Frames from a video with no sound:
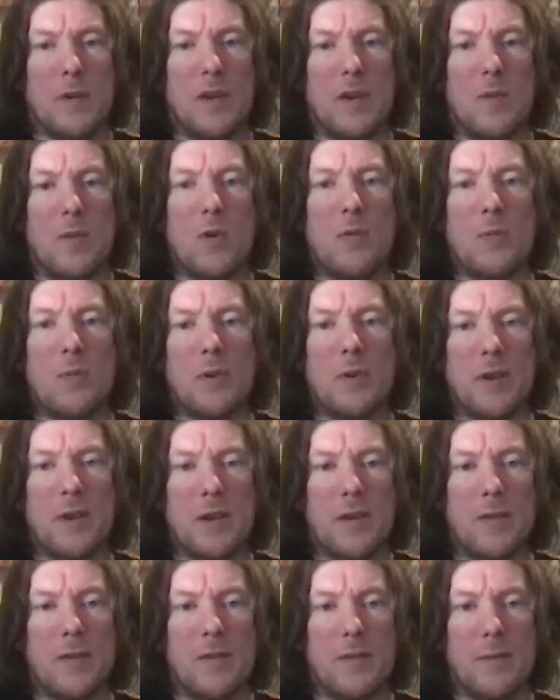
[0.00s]
would, wouldn't
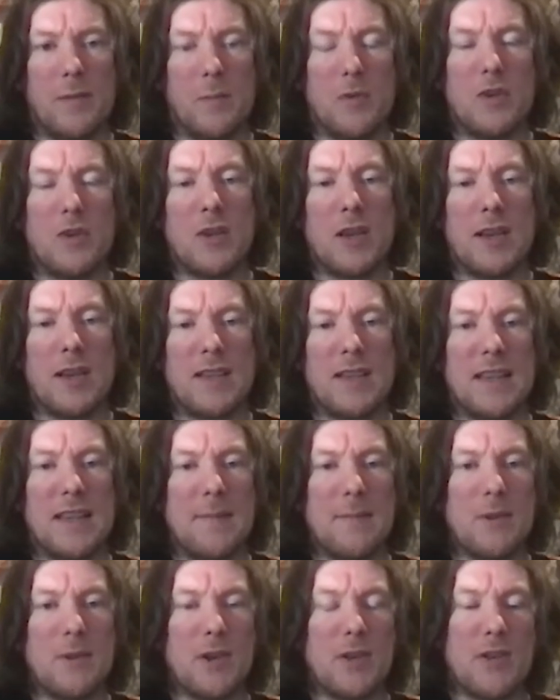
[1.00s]
you? Would you like to
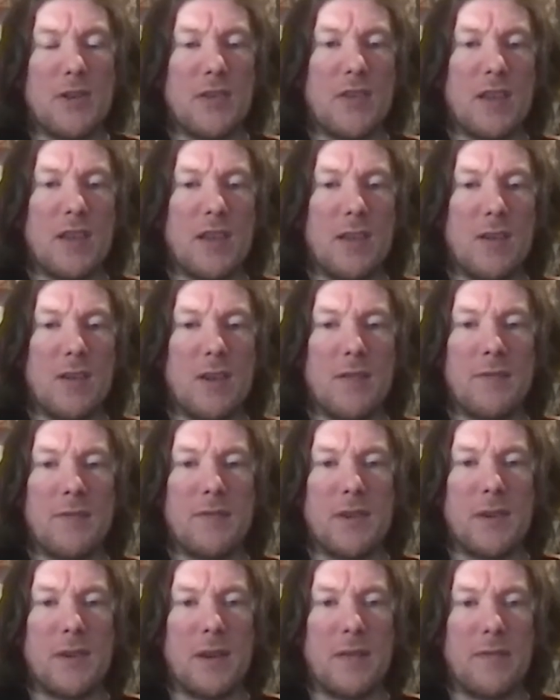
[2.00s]
keep doing the thing you love
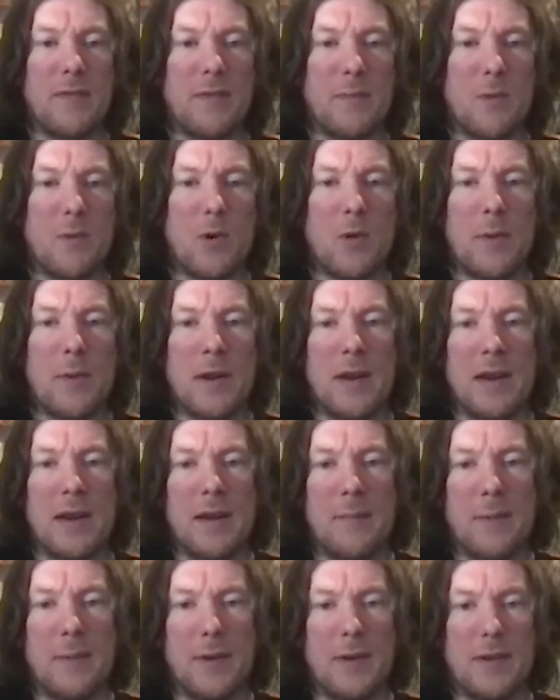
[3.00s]
doing for more
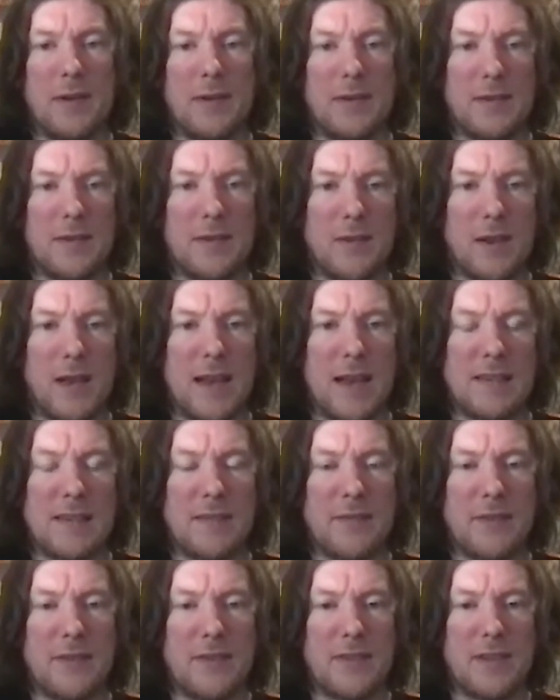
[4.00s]
money, but do less
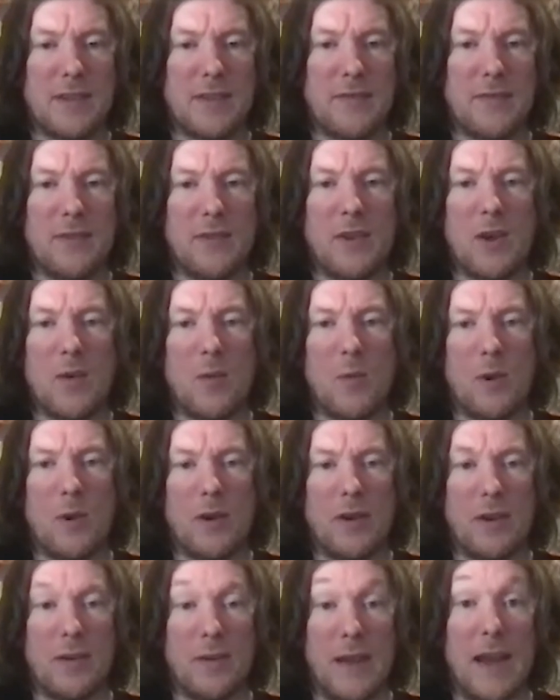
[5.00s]
of the stuff you don't want
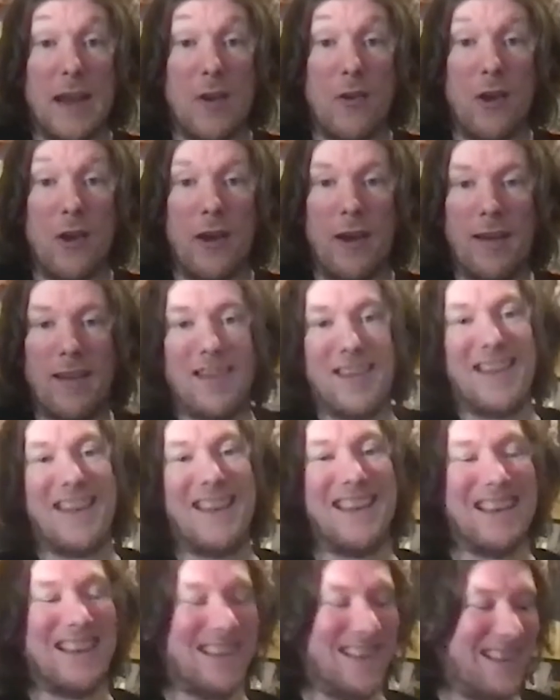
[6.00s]
to do? Yeah, all right.
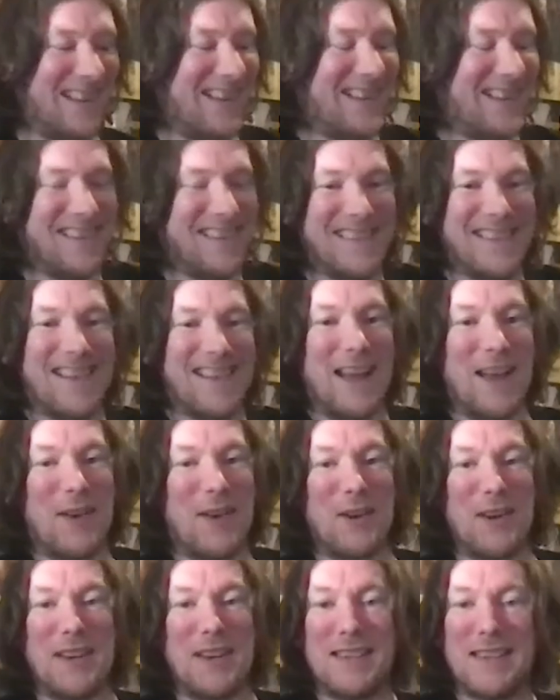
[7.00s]
How
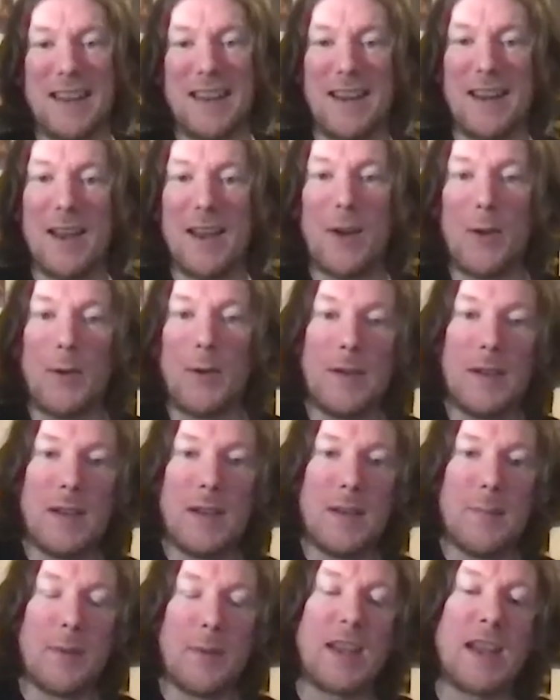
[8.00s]
could he say no?
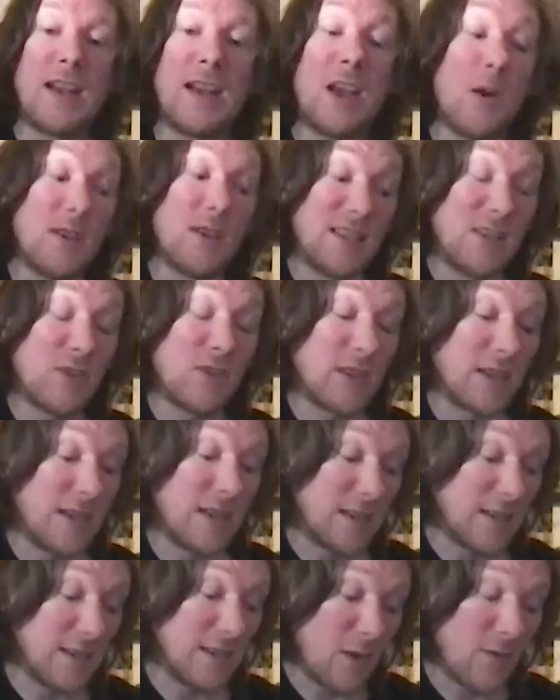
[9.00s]
But yeah, no, it's
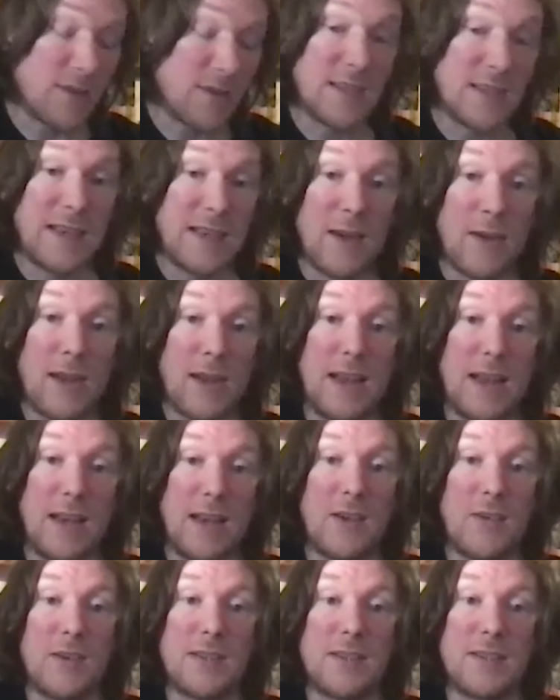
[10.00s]
interesting. Obviously, now
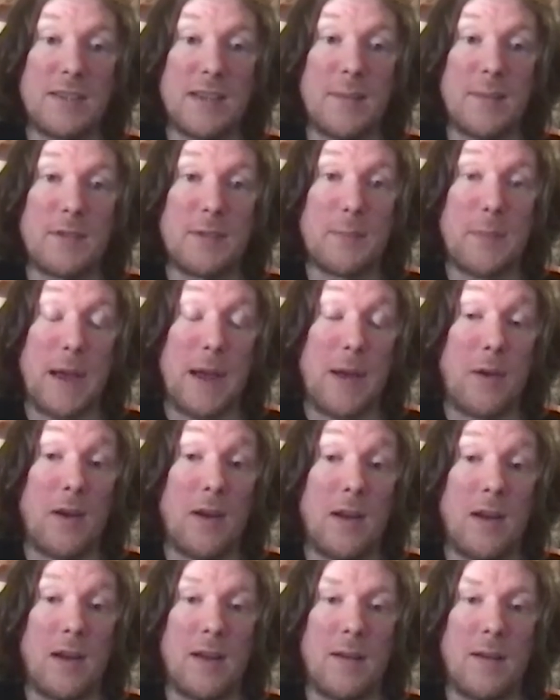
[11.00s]
Hitler has come to
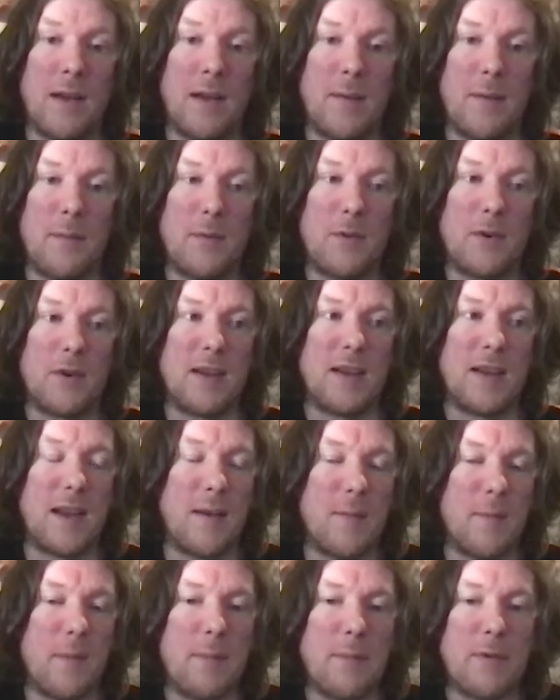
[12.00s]
power. I
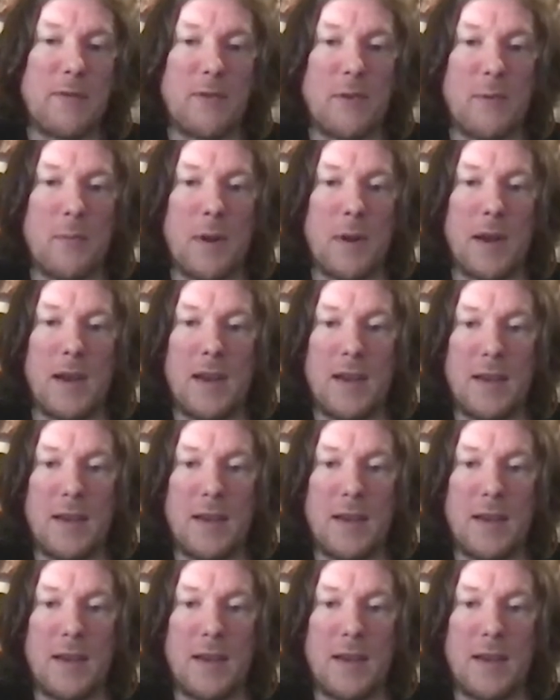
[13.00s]
remember from my